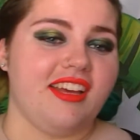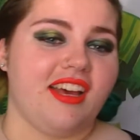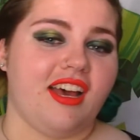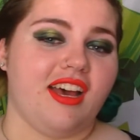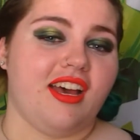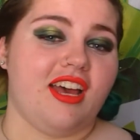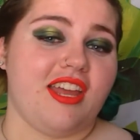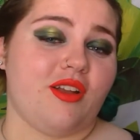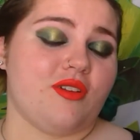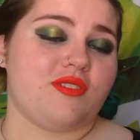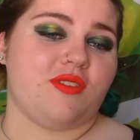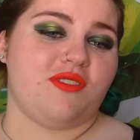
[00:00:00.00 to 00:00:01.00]
and
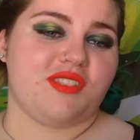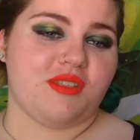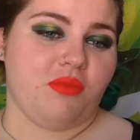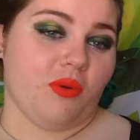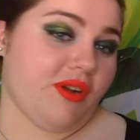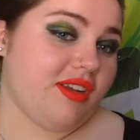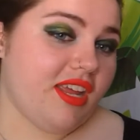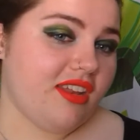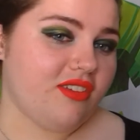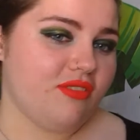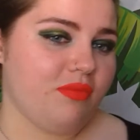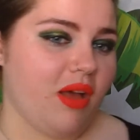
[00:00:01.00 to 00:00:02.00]
also support
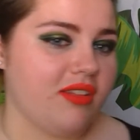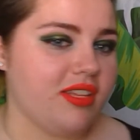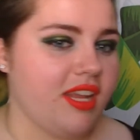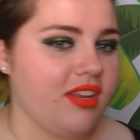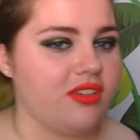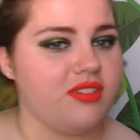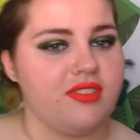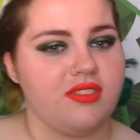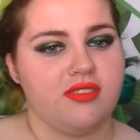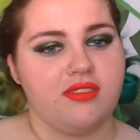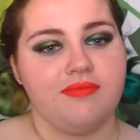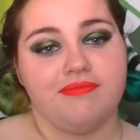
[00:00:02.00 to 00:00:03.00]
native
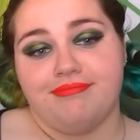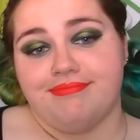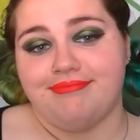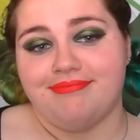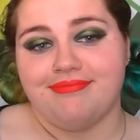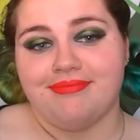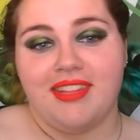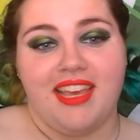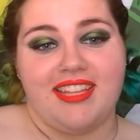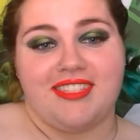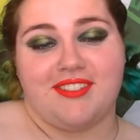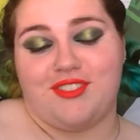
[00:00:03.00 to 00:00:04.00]
pollinators.
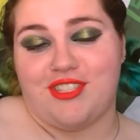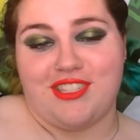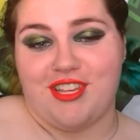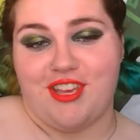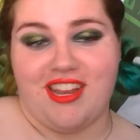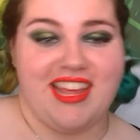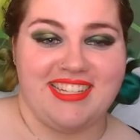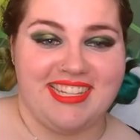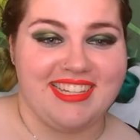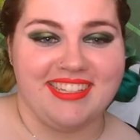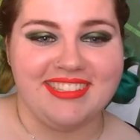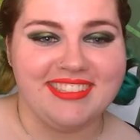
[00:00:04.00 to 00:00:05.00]
It's just a good
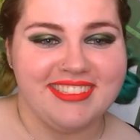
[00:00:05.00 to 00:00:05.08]
idea.